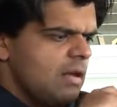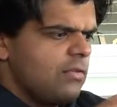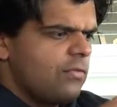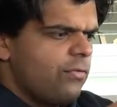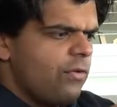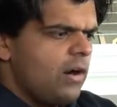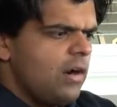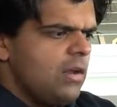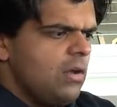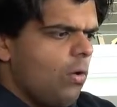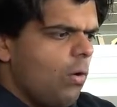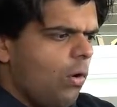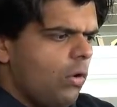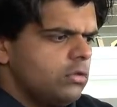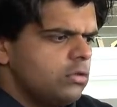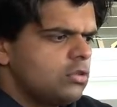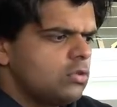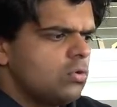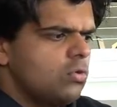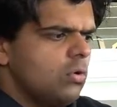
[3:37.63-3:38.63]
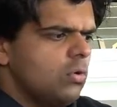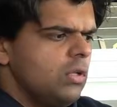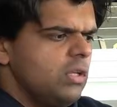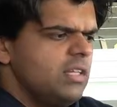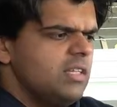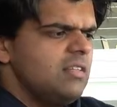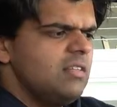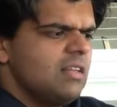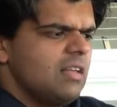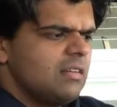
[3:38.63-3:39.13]
very old school
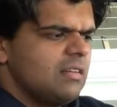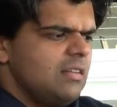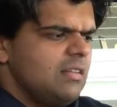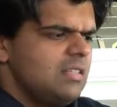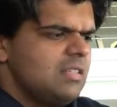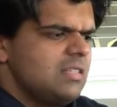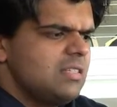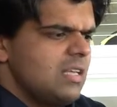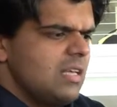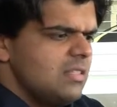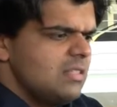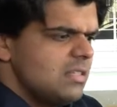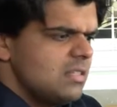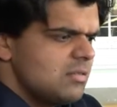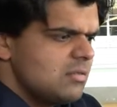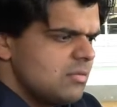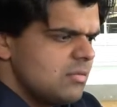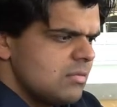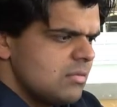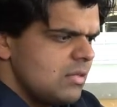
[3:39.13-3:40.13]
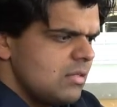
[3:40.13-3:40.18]
in this sense.